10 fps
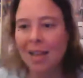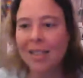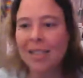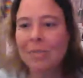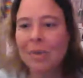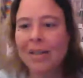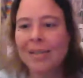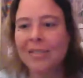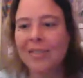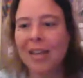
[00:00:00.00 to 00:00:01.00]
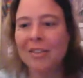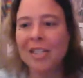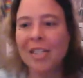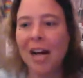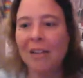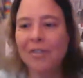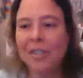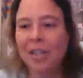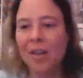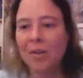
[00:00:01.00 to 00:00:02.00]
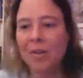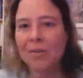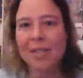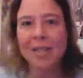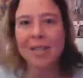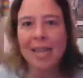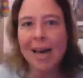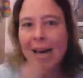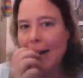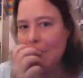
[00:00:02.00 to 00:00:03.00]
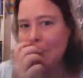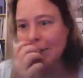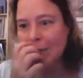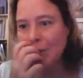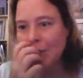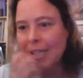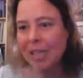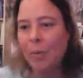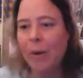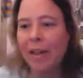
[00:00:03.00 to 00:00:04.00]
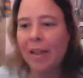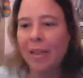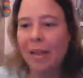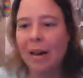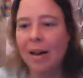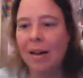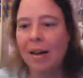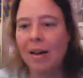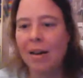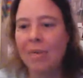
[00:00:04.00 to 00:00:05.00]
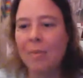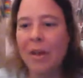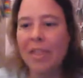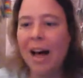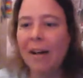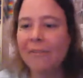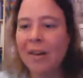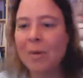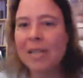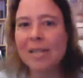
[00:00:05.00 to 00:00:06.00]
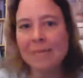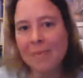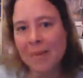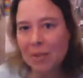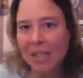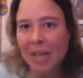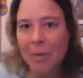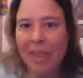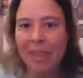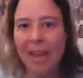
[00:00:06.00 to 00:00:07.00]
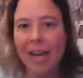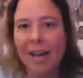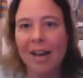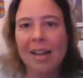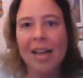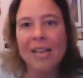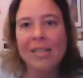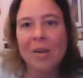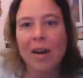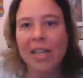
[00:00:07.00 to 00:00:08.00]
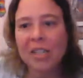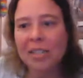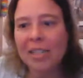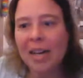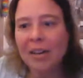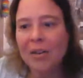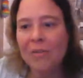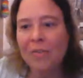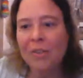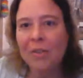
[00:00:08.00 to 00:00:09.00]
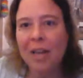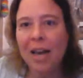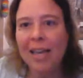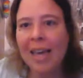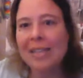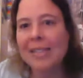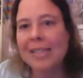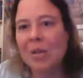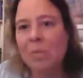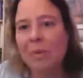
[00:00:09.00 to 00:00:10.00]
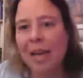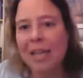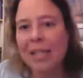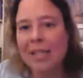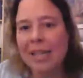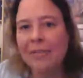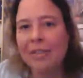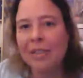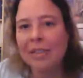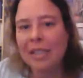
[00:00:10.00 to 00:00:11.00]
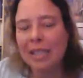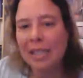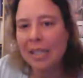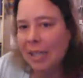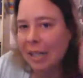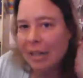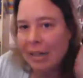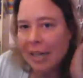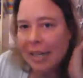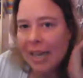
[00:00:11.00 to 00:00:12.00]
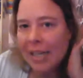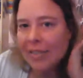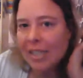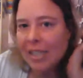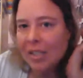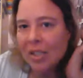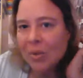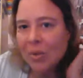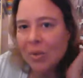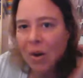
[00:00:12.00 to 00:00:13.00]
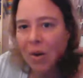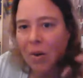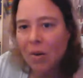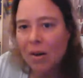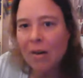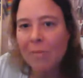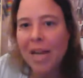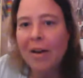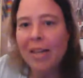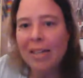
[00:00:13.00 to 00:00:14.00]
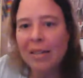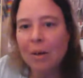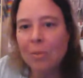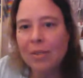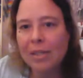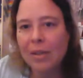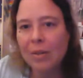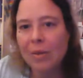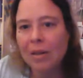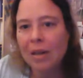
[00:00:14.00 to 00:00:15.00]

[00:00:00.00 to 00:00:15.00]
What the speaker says: Clean, positive energy, alpha tones. Yeah, I'm not doing it with alpha, William. I'm doing it with theta. So, Adri, I don't know if I can't see you, but I can definitely, I can't even hear you. So, oh, now I can almost see you.